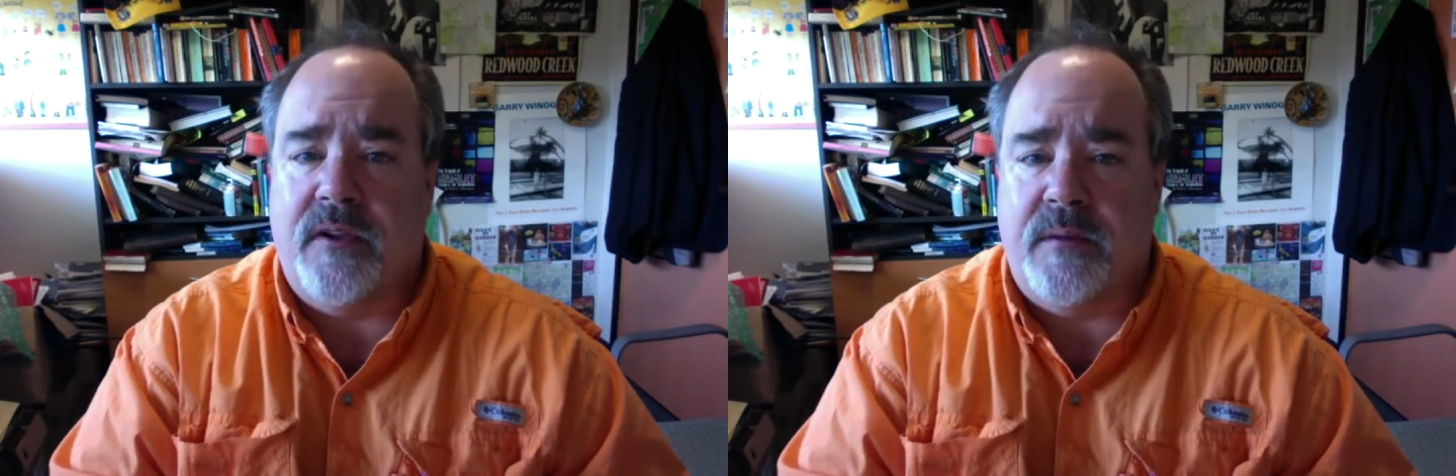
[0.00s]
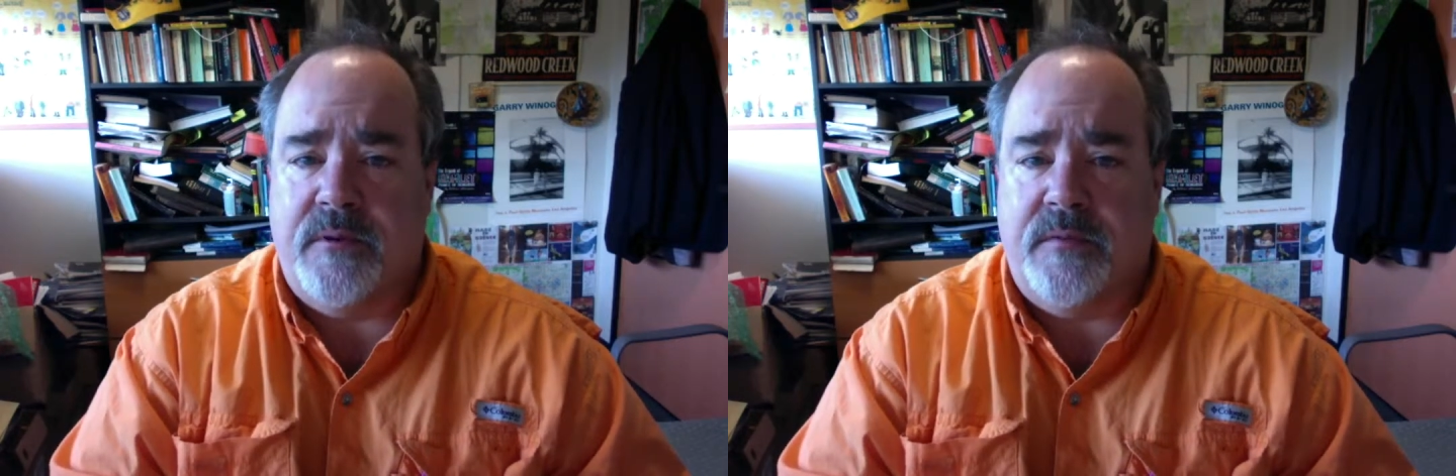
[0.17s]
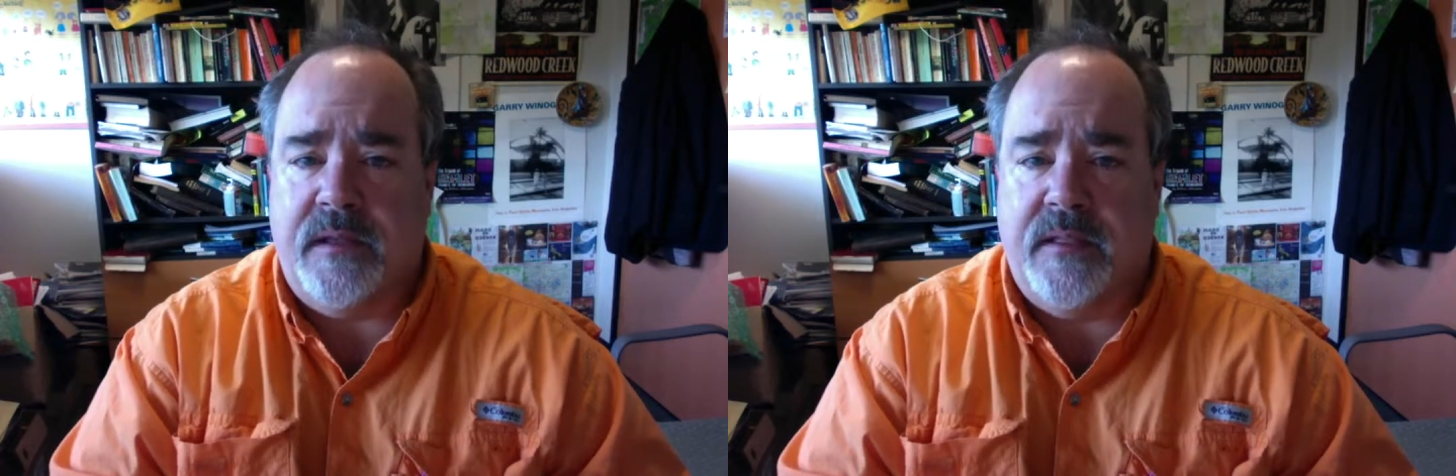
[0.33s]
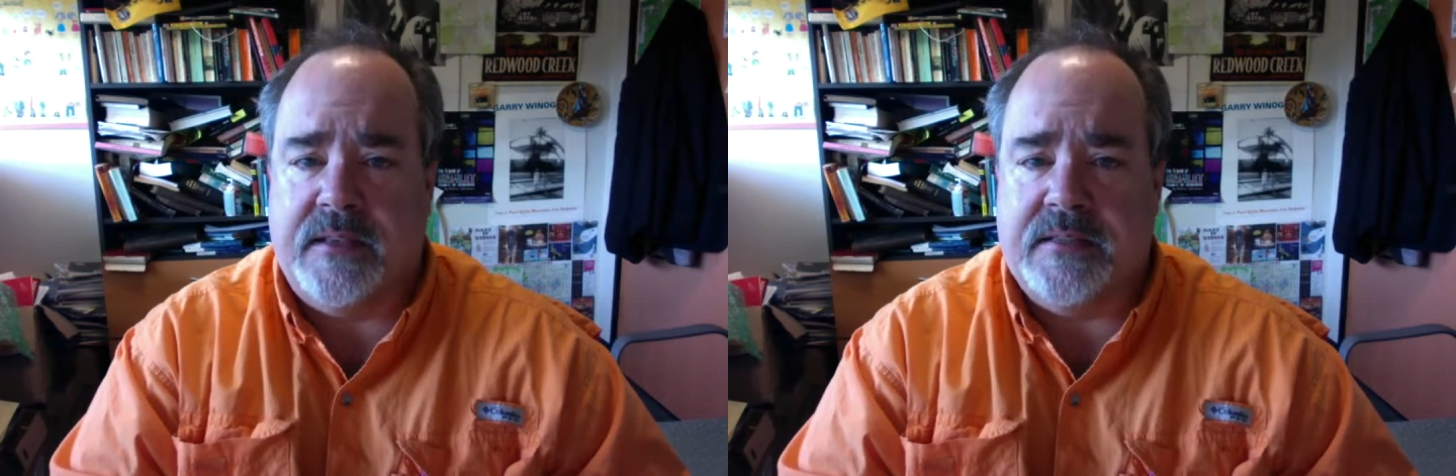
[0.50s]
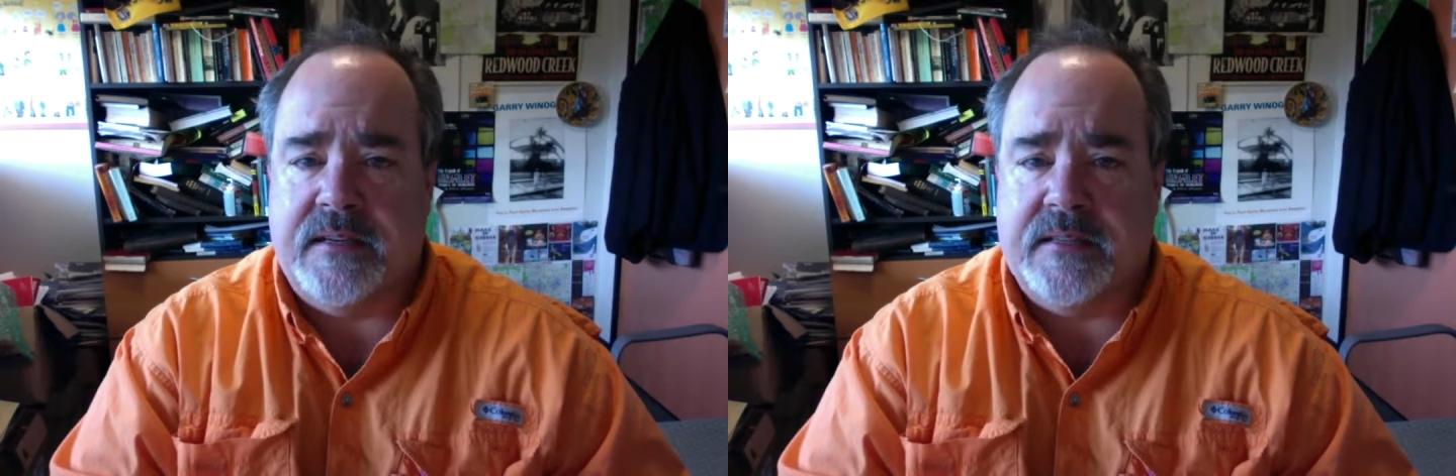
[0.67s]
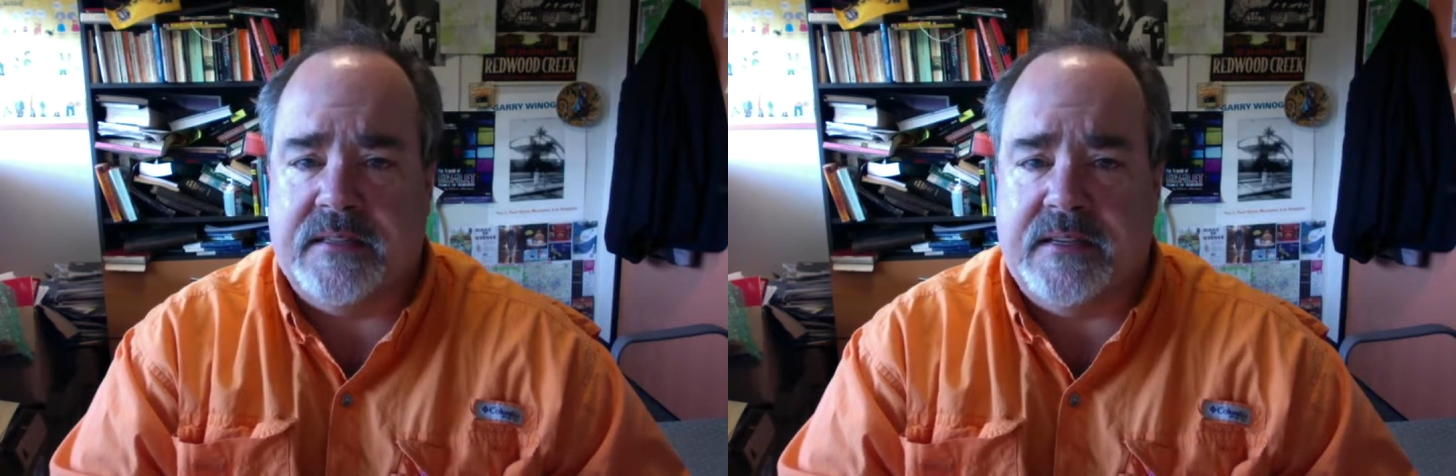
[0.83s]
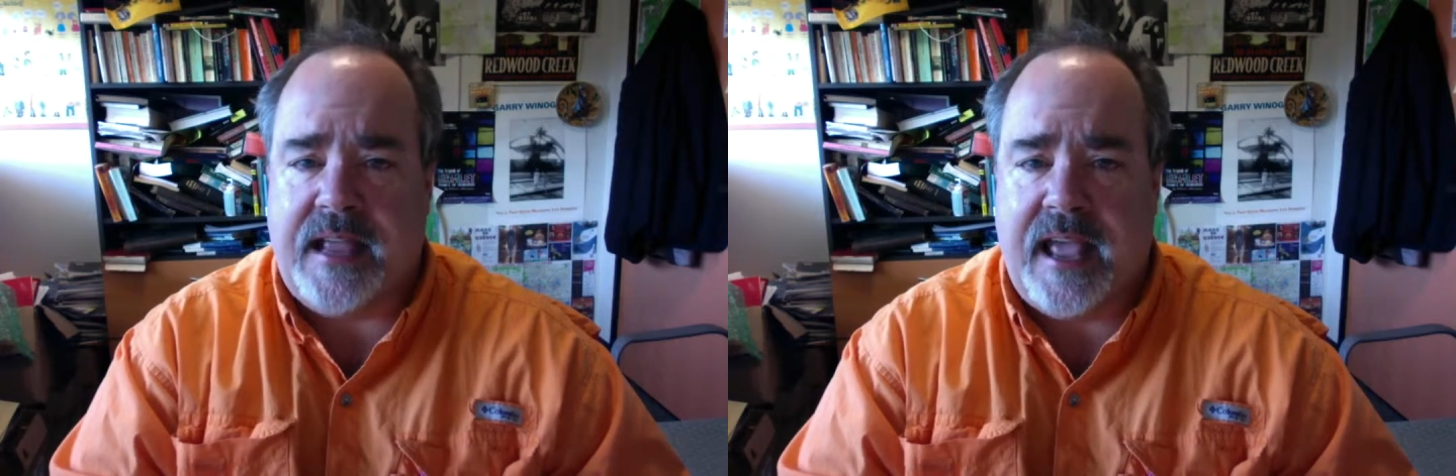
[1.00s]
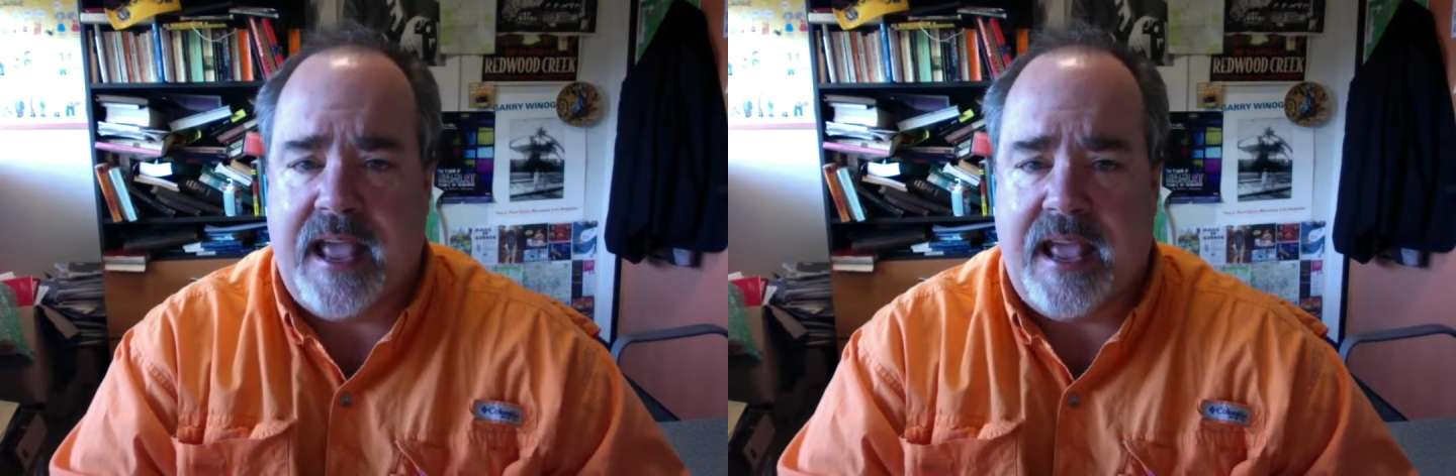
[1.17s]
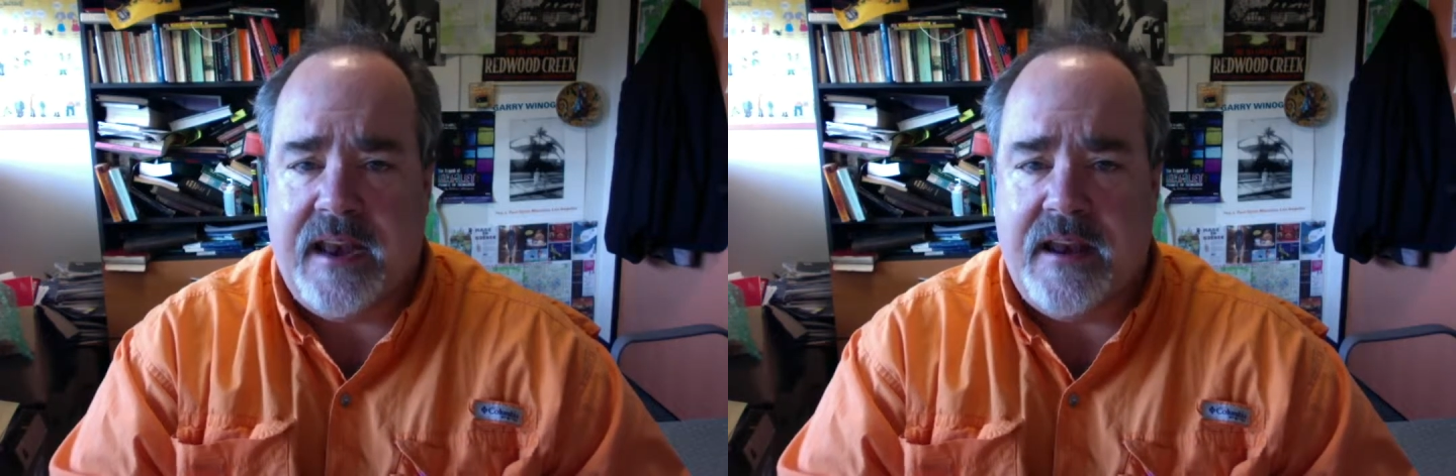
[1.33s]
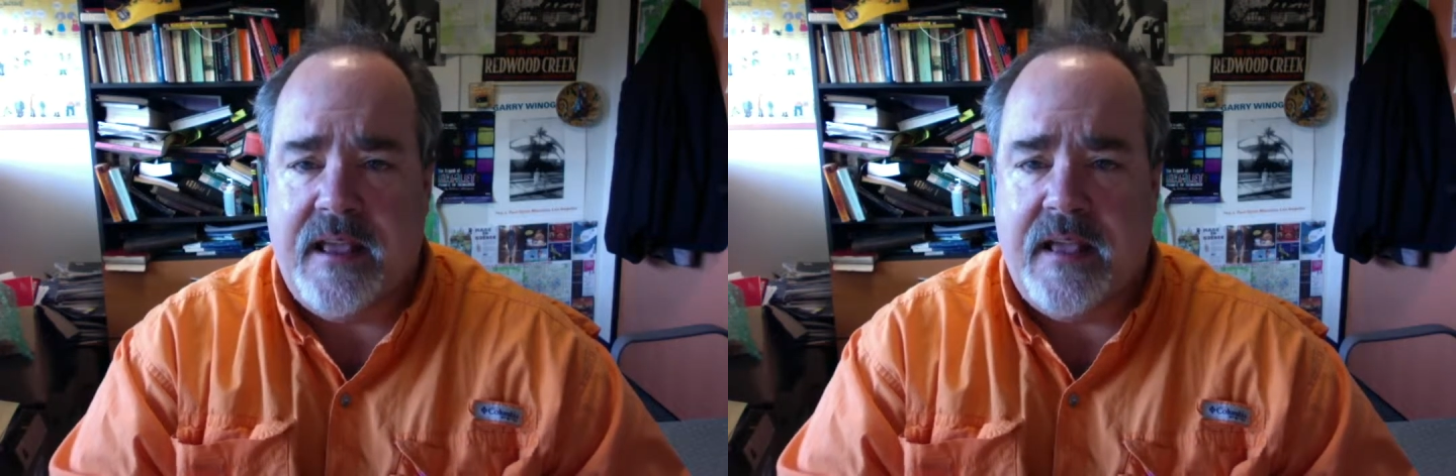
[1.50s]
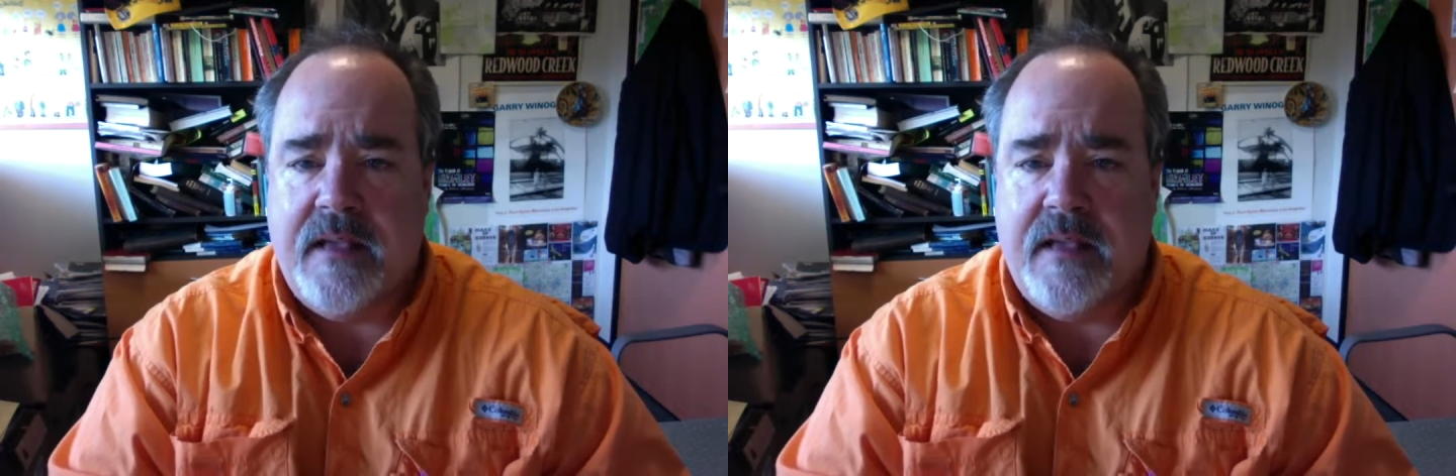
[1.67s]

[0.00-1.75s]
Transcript: in a movie like Citizen Kane,